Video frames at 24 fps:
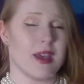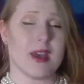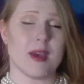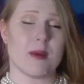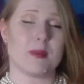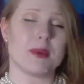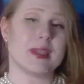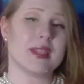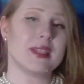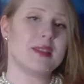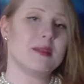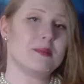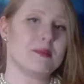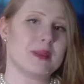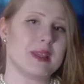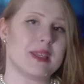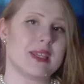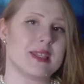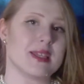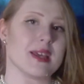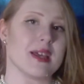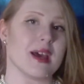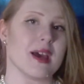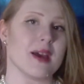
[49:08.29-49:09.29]
but in the
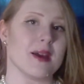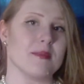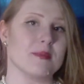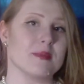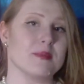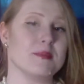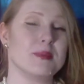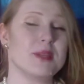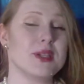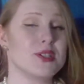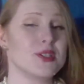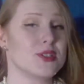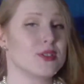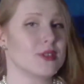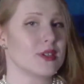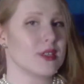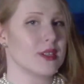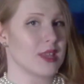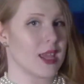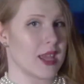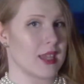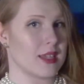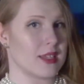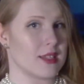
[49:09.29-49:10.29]
meantime, be sure to
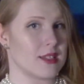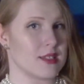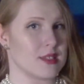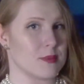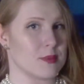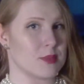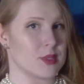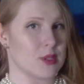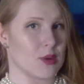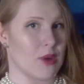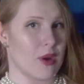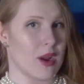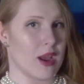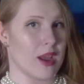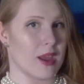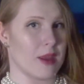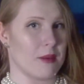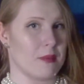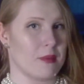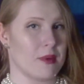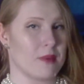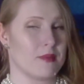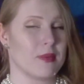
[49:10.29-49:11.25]
like and subscribe,